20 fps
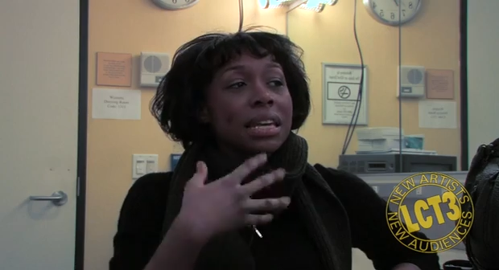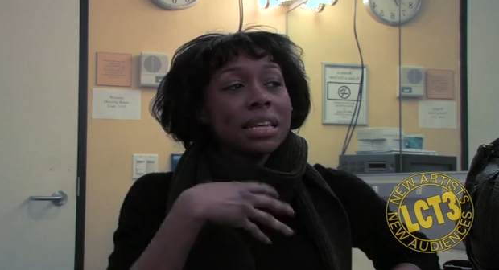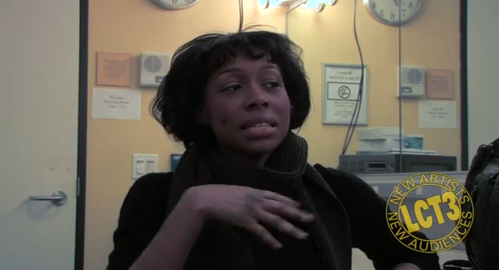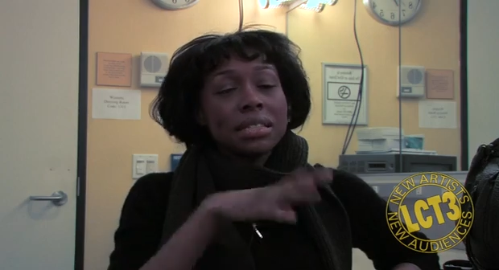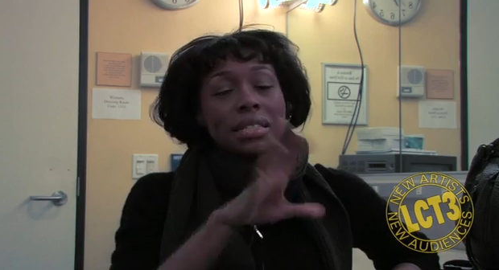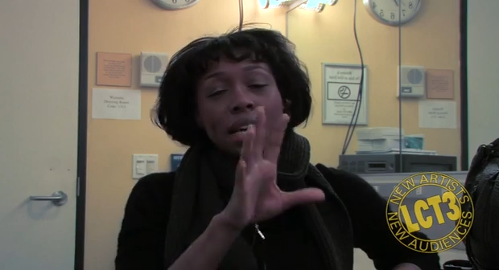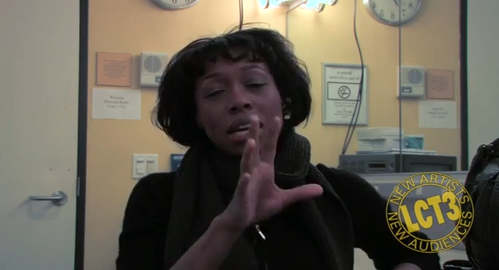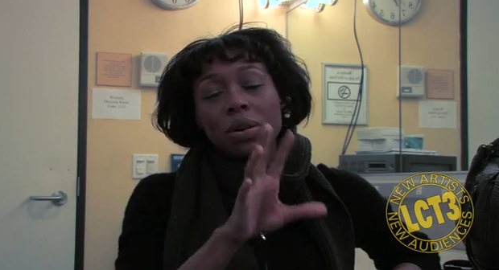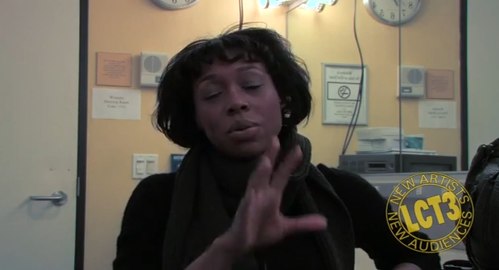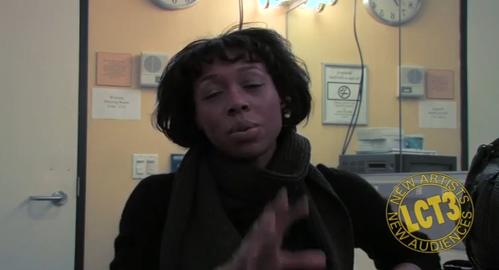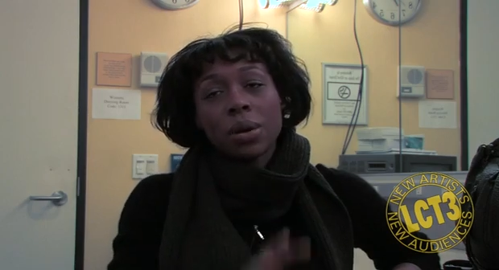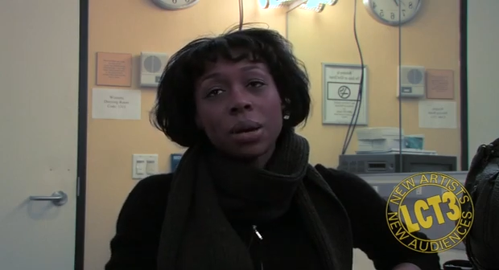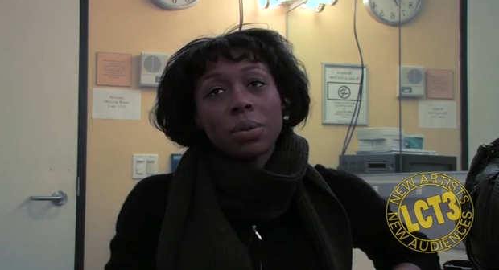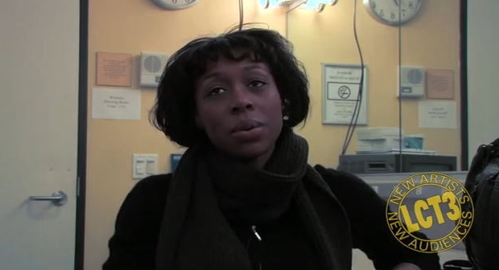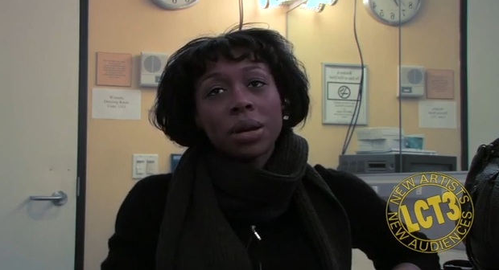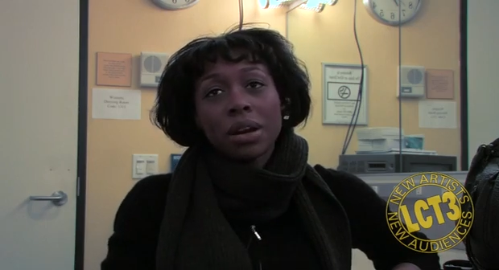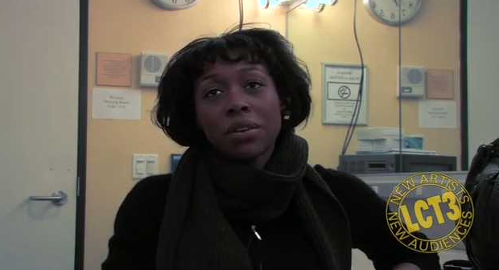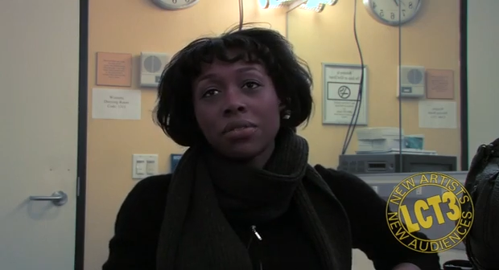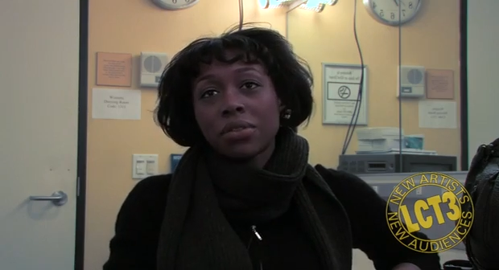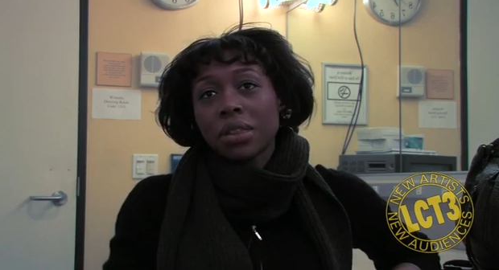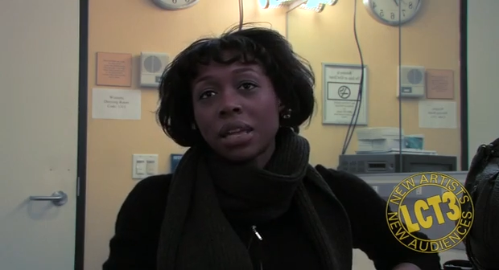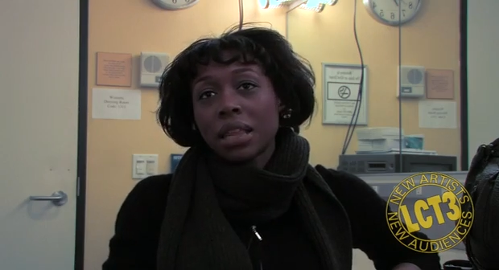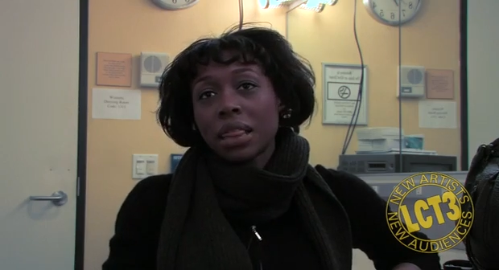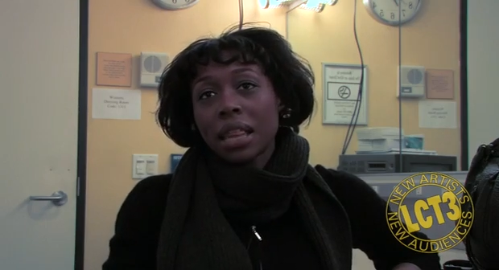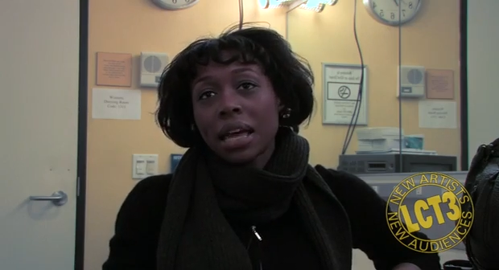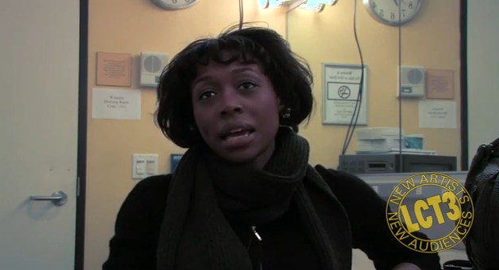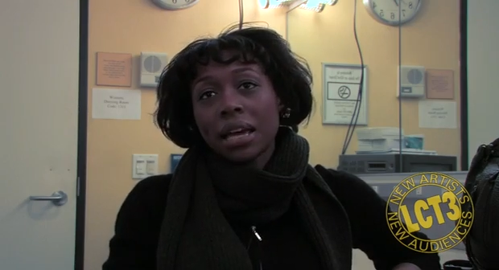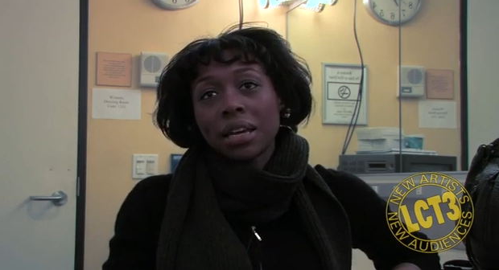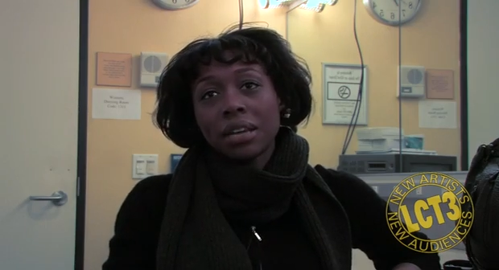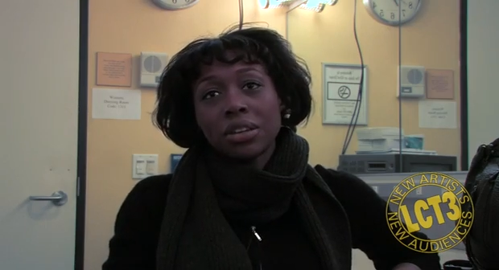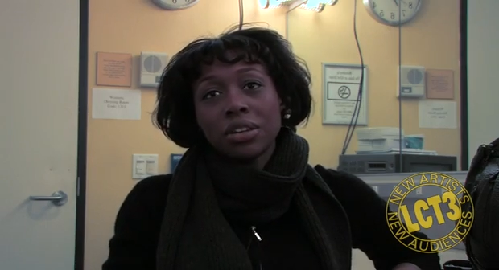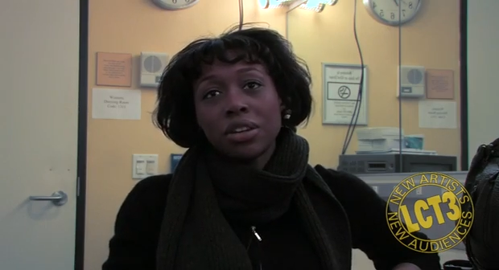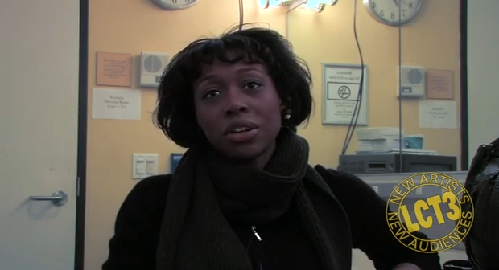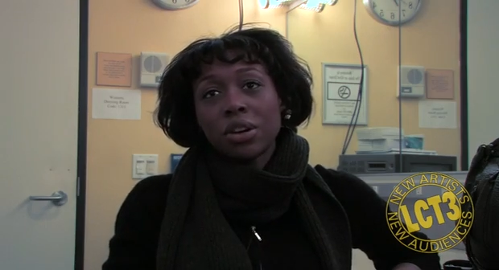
They can take away whatever they like,